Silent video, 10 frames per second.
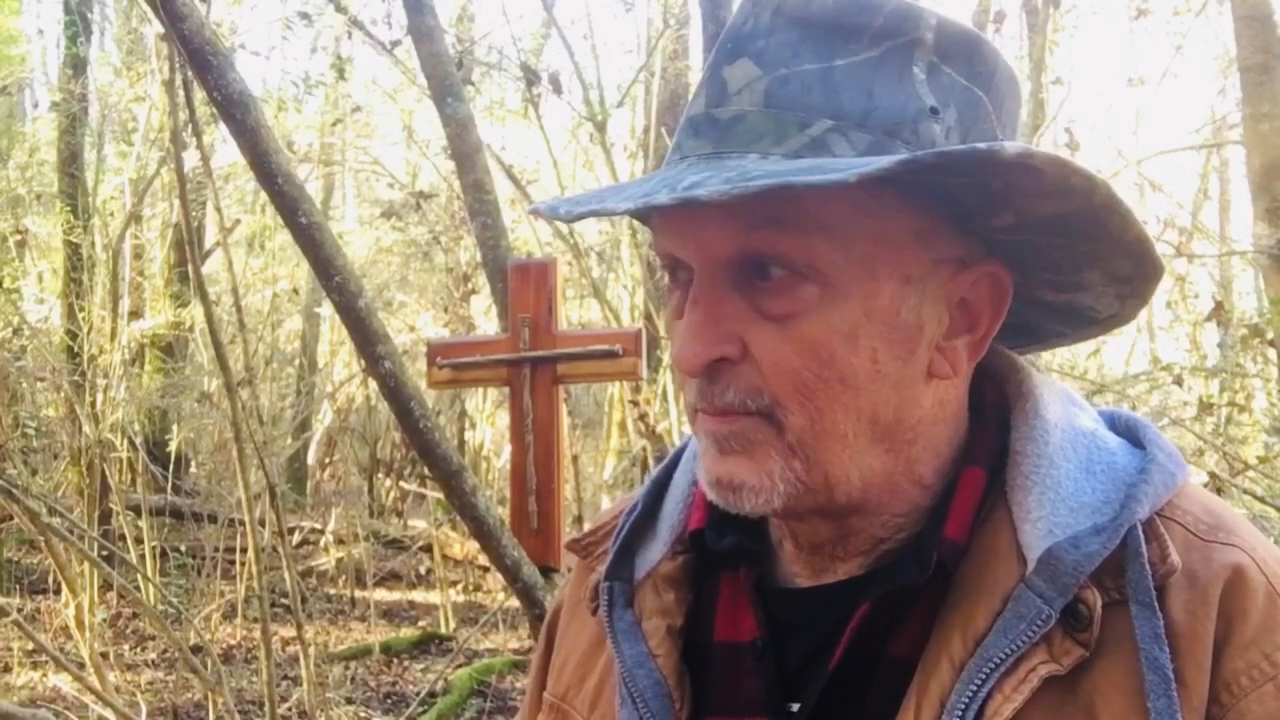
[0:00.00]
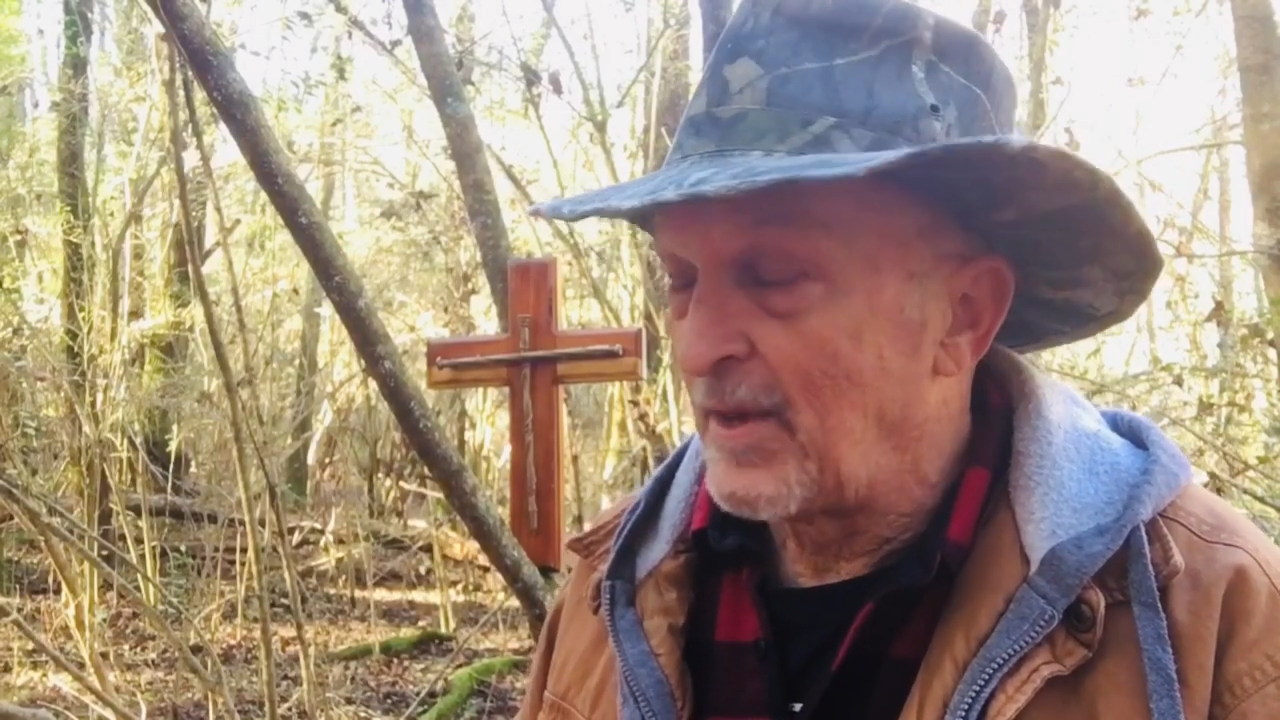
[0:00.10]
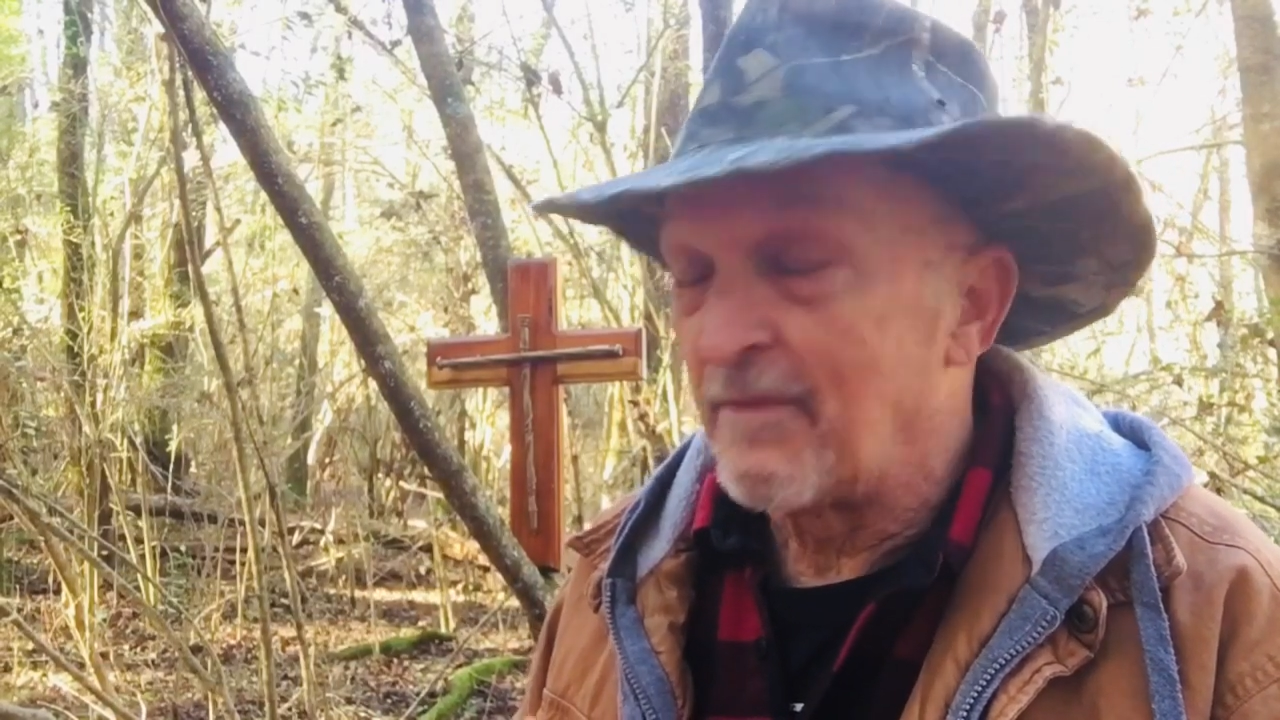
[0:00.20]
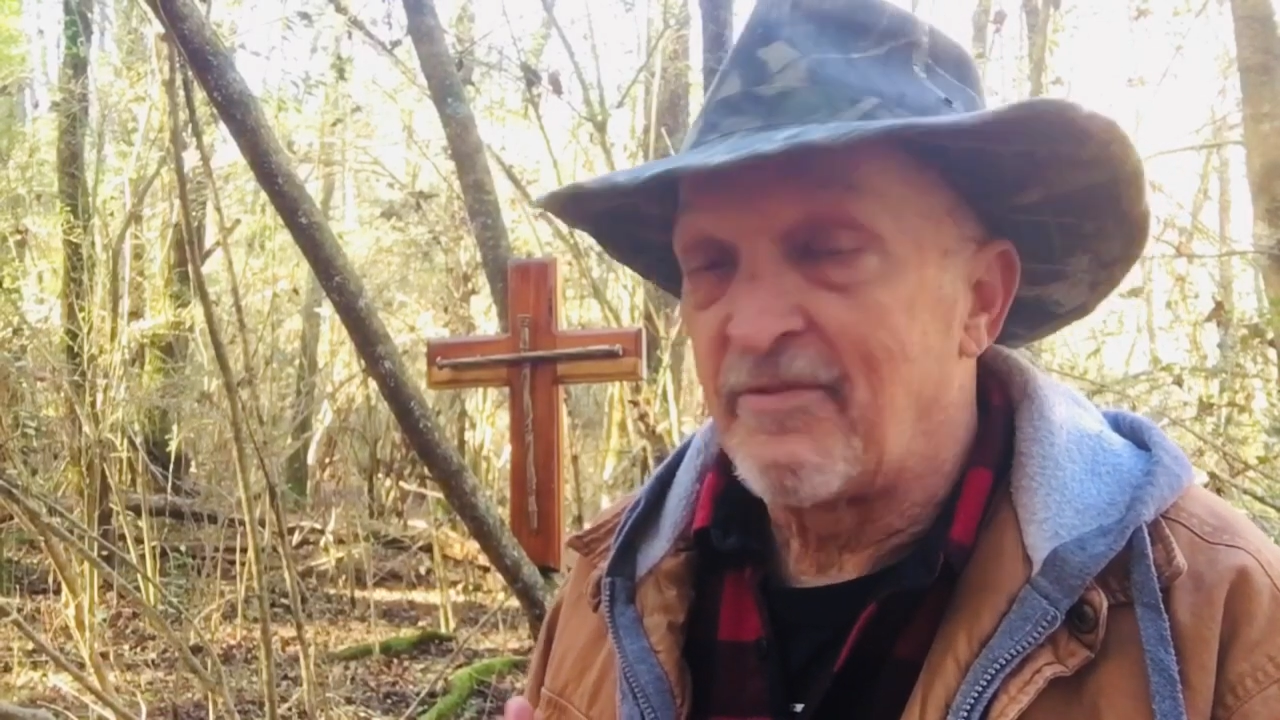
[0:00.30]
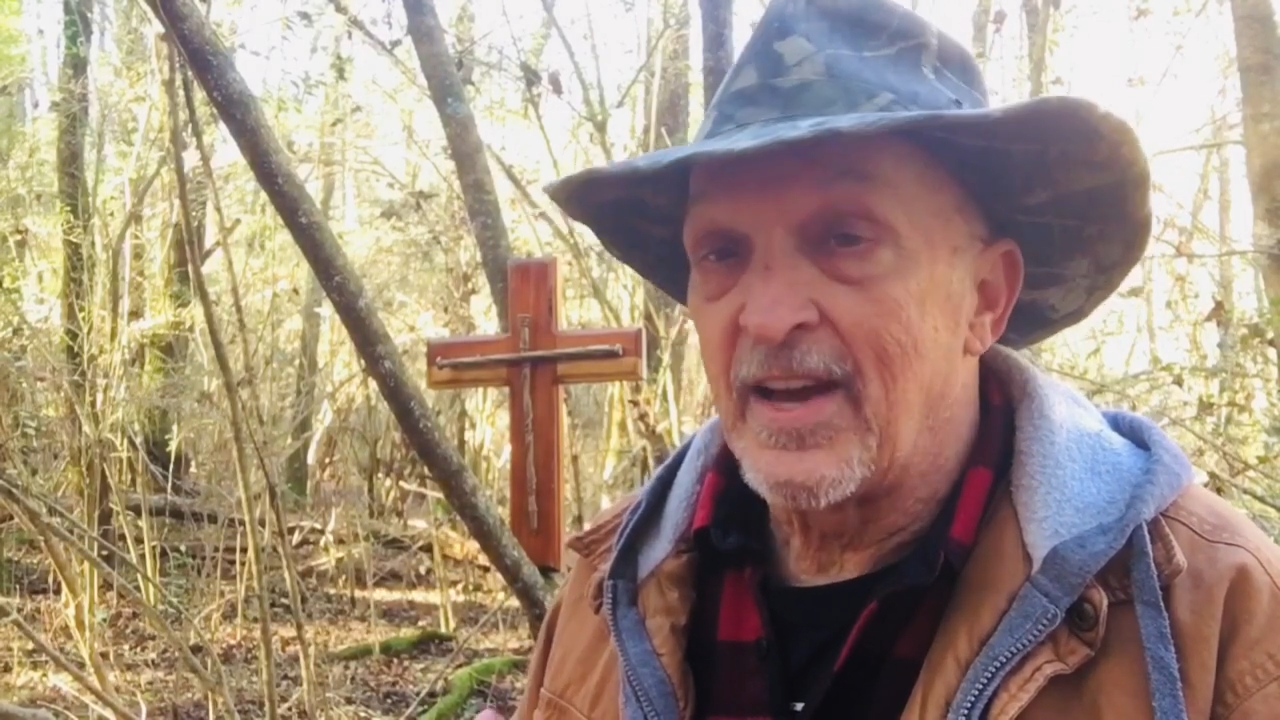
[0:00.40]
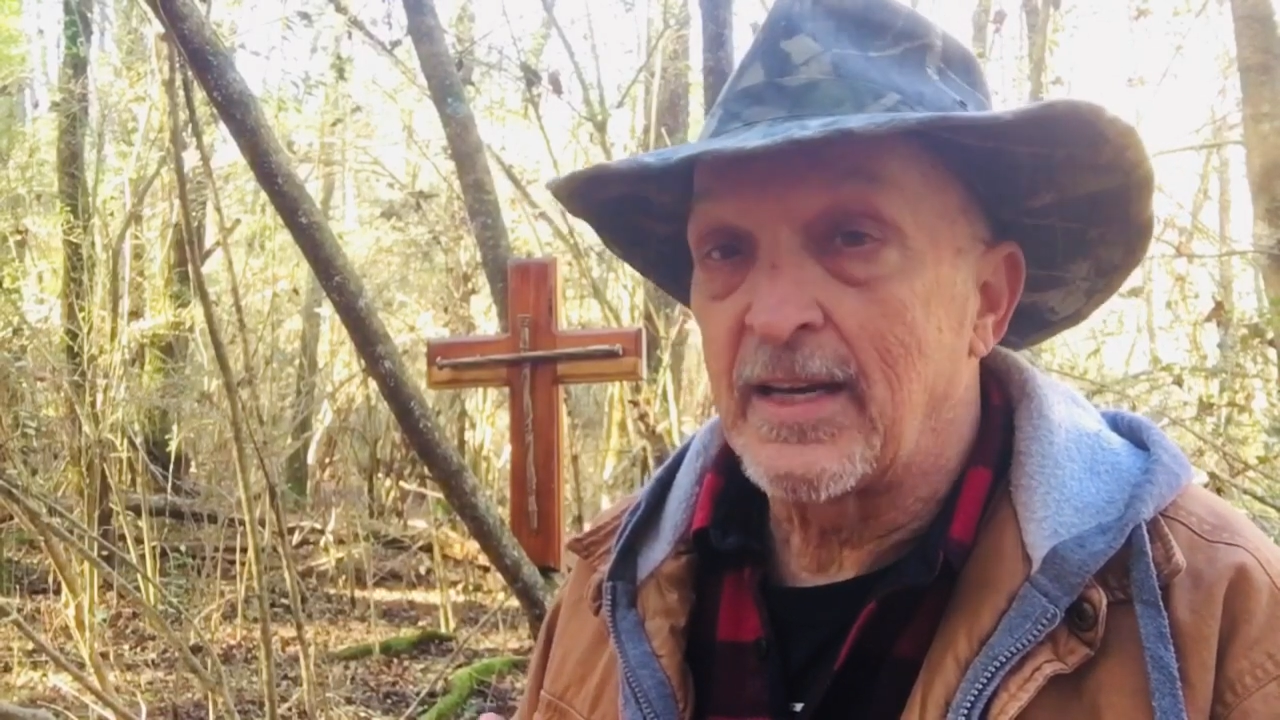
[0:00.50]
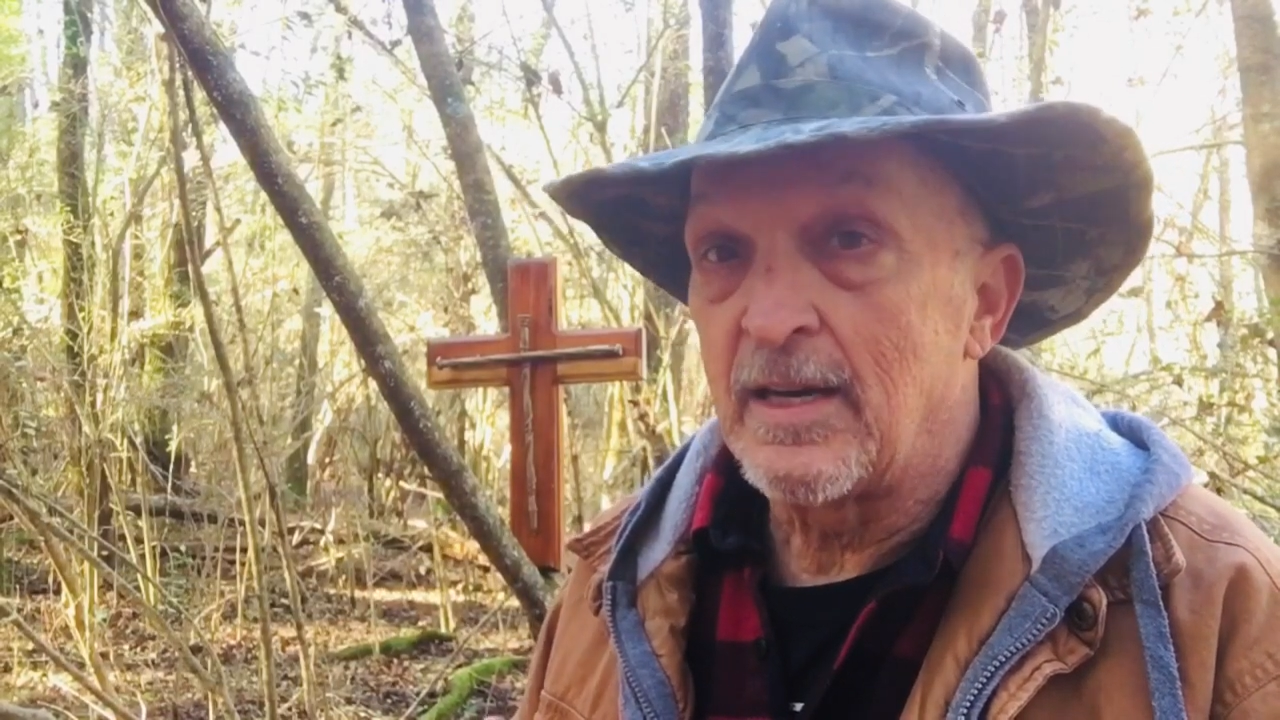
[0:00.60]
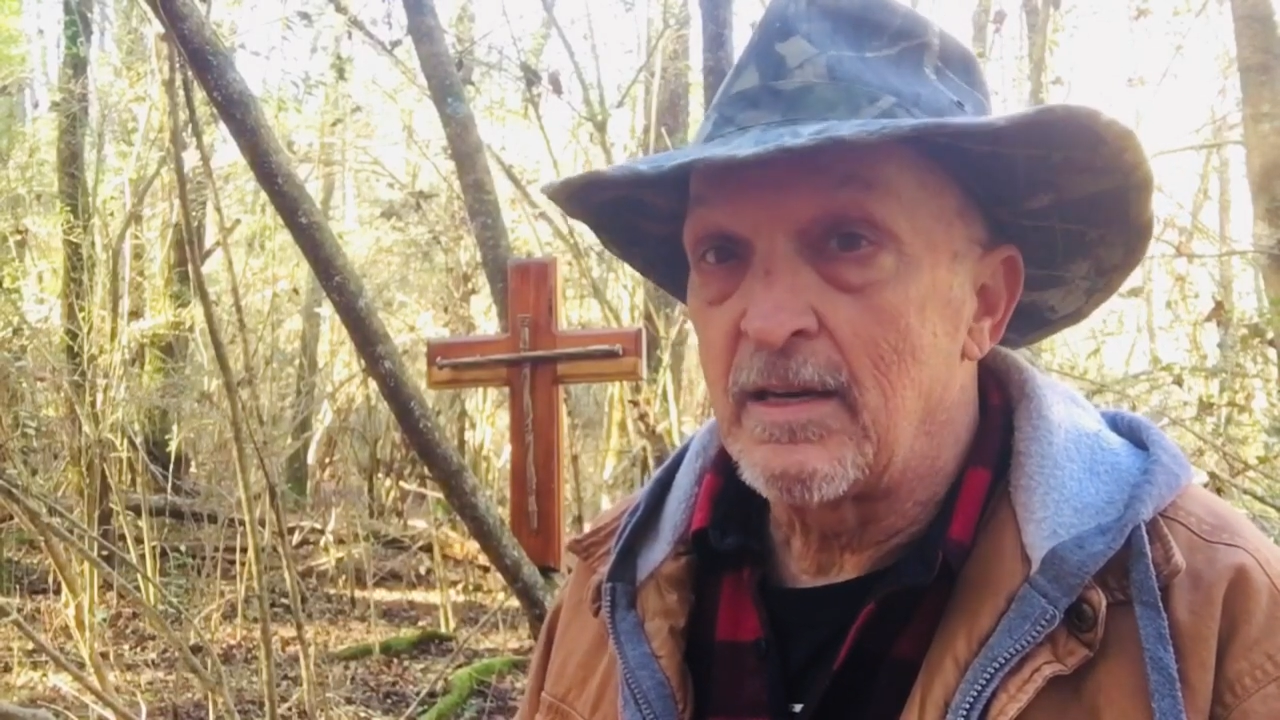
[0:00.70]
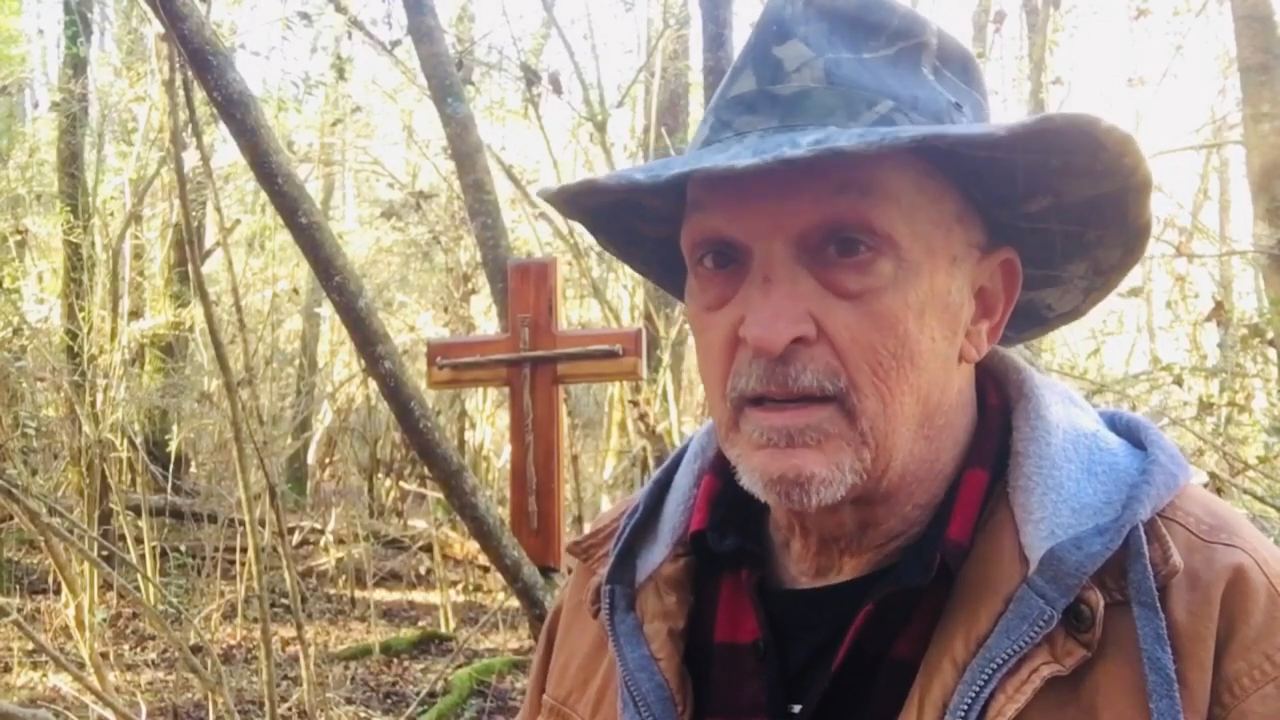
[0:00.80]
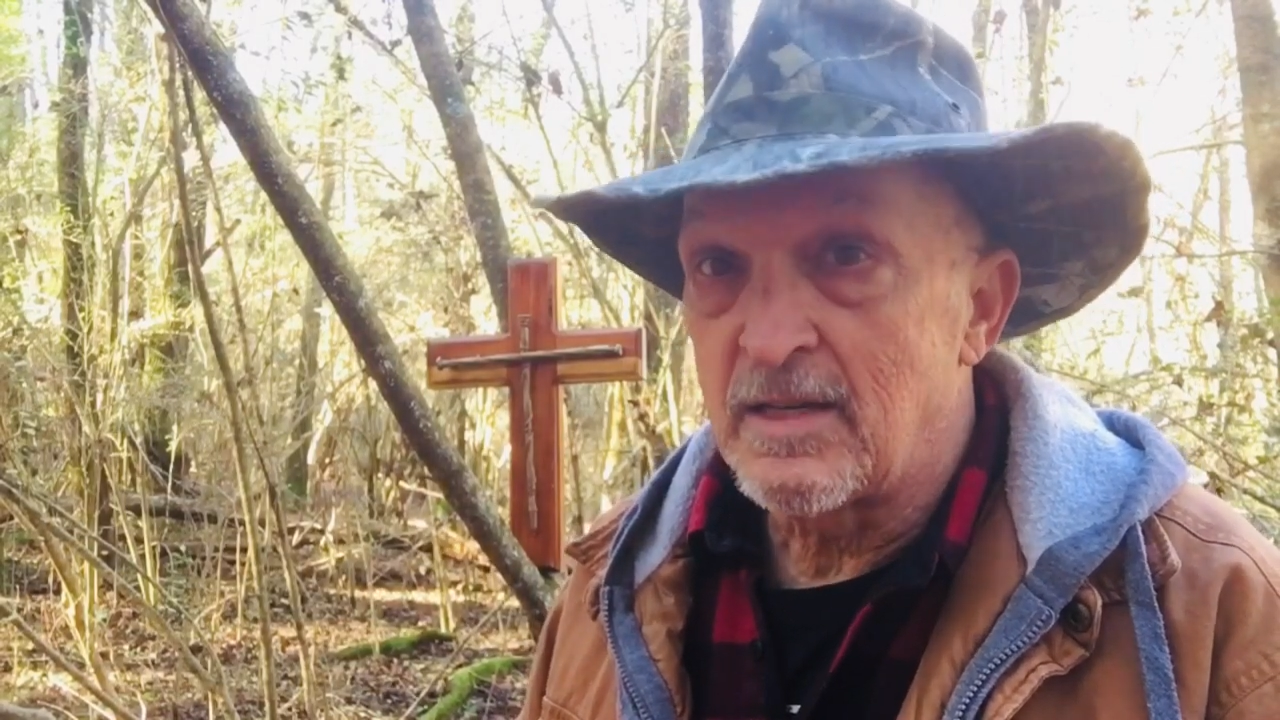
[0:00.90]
affected